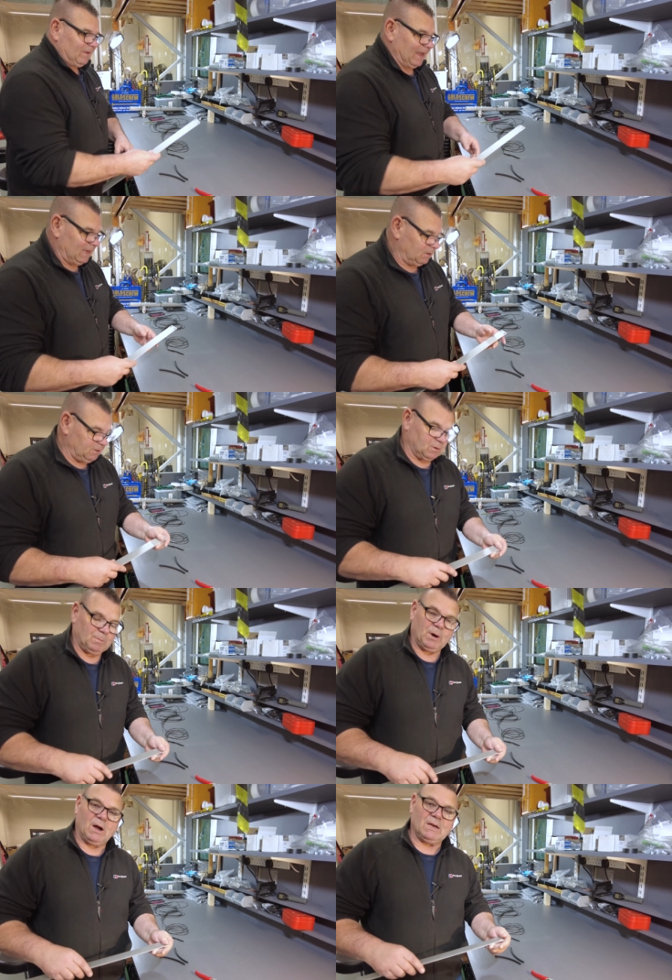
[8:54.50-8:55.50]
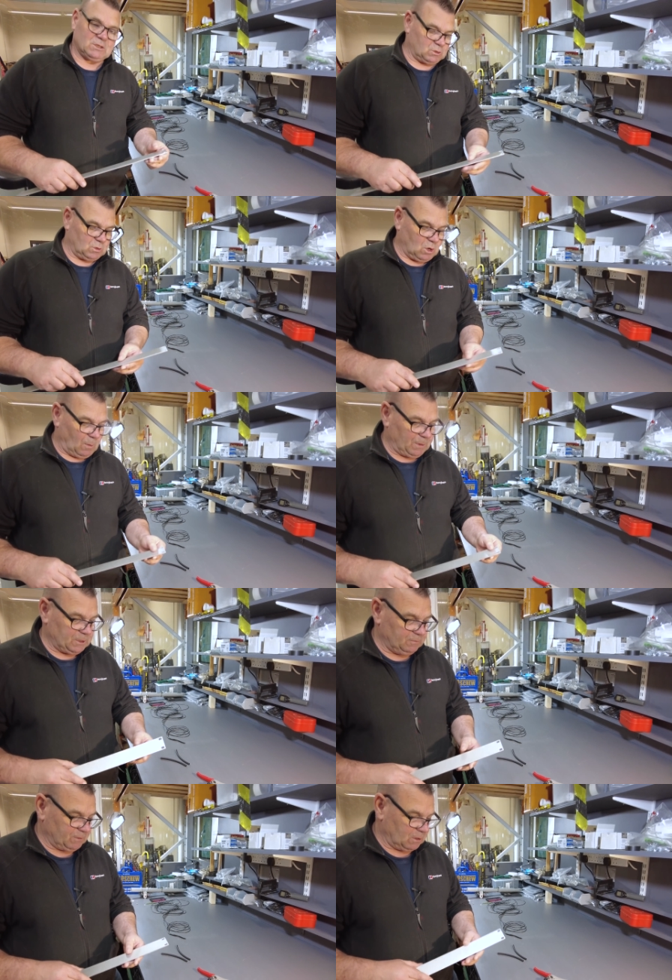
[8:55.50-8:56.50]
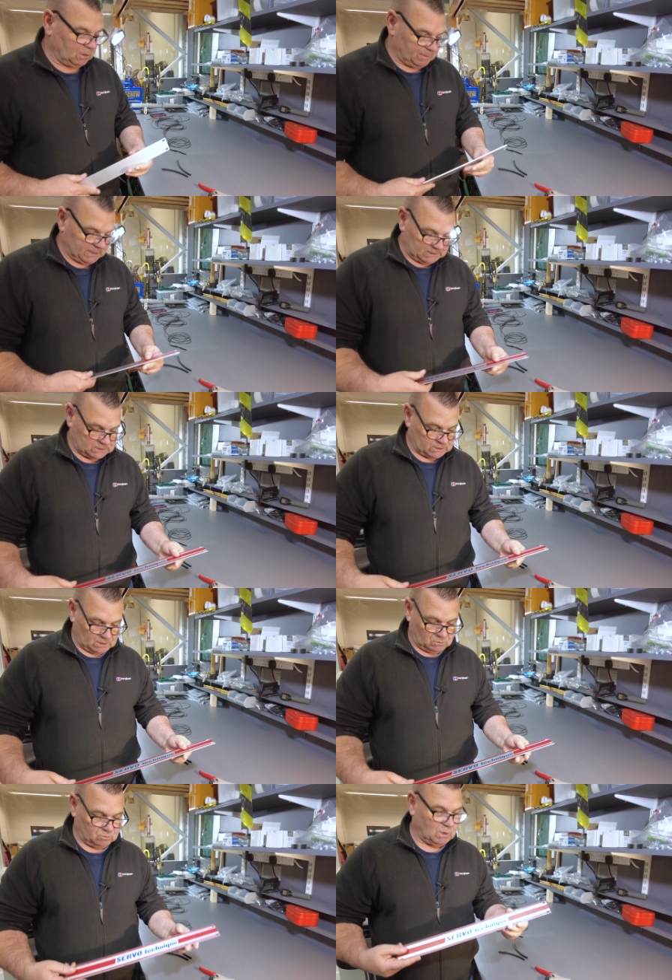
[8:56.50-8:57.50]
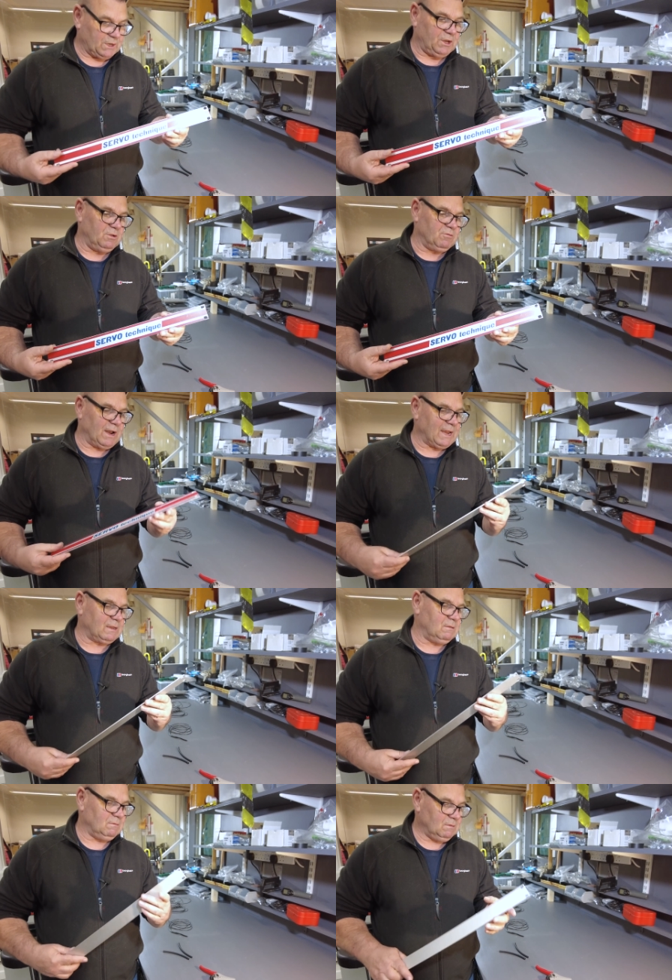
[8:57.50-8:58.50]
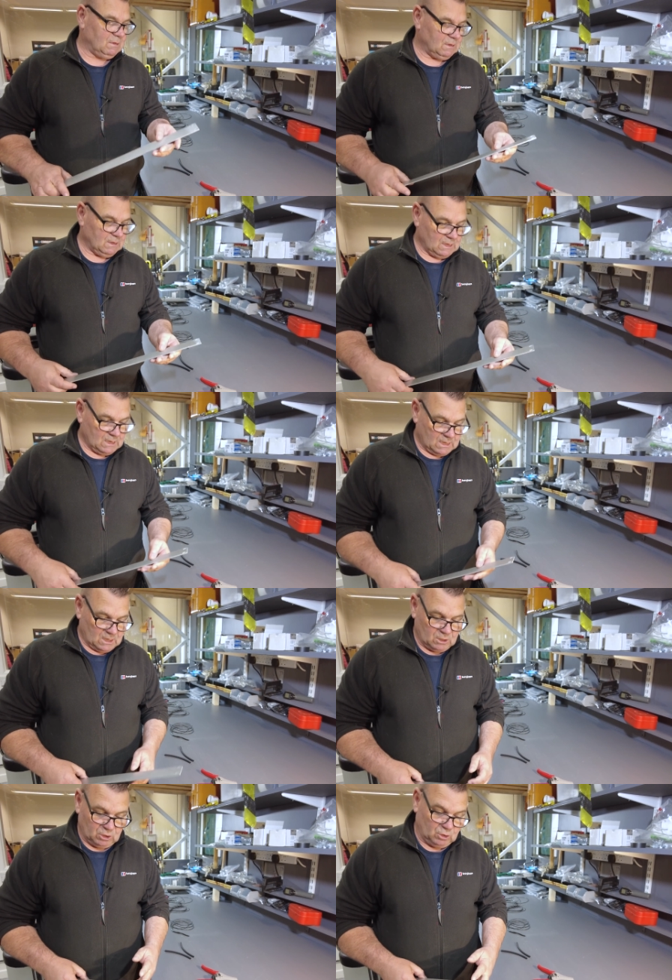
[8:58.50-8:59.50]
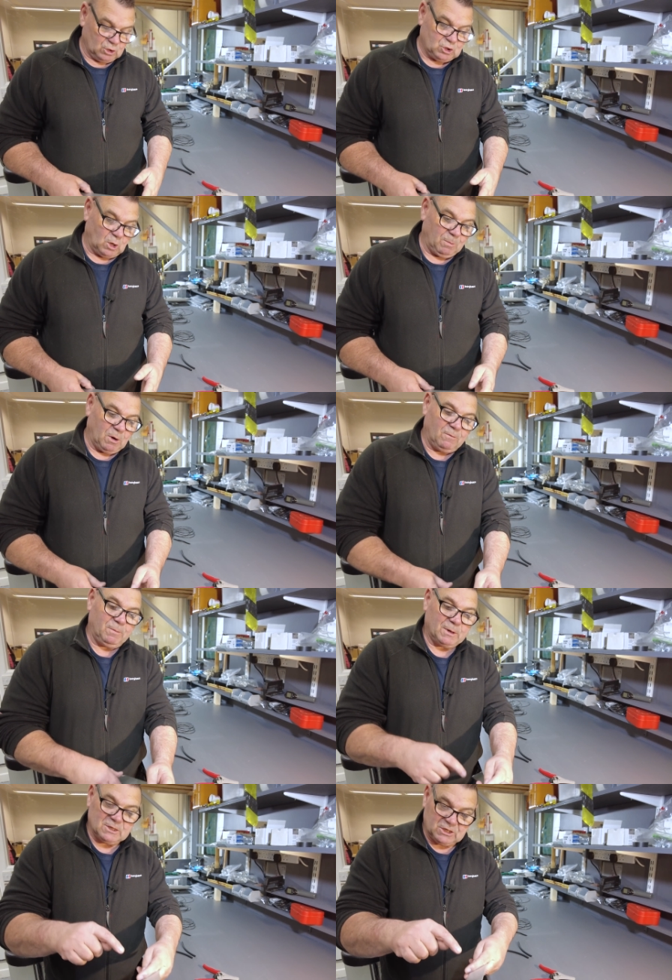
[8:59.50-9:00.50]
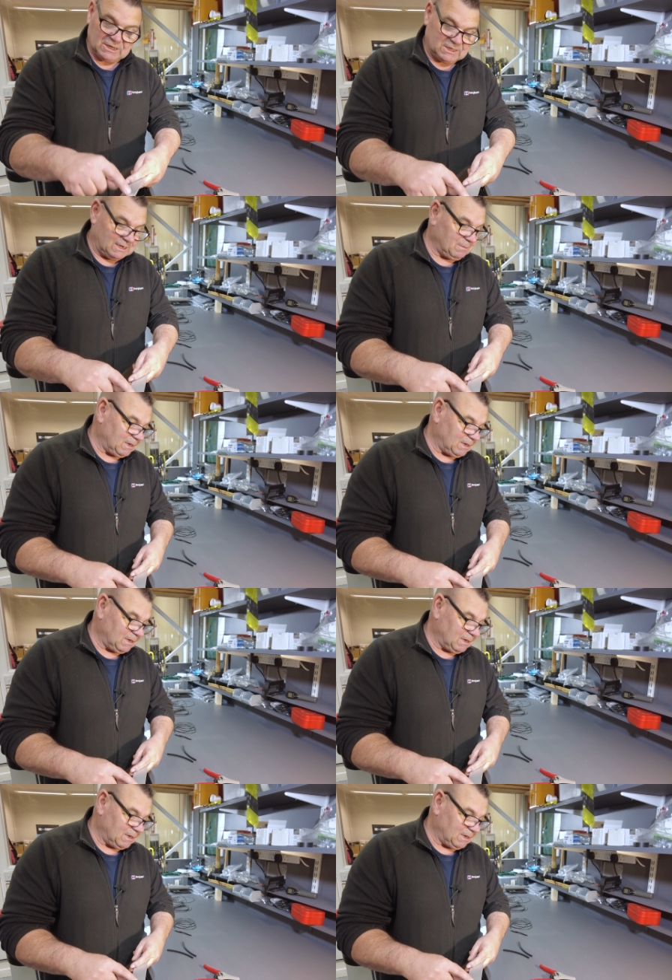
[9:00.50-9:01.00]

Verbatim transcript: of alloy or brass or copper that you've got, I mean, this is an old 1U rack, you could chop off, put a 16